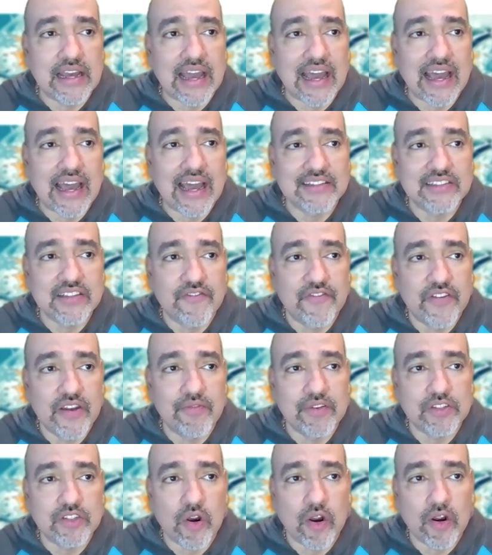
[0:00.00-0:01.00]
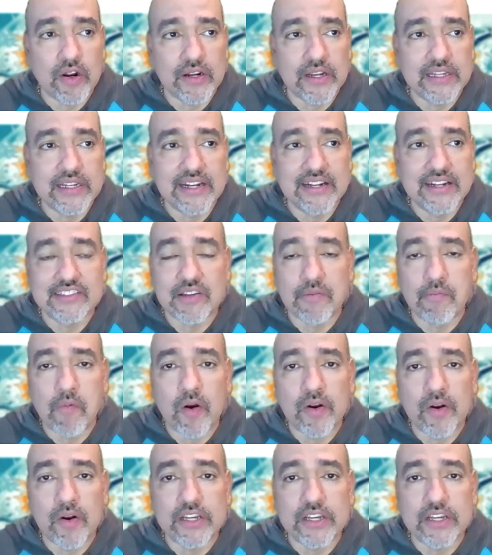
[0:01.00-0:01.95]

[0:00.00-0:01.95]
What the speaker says: has a favorite target, and it's Amari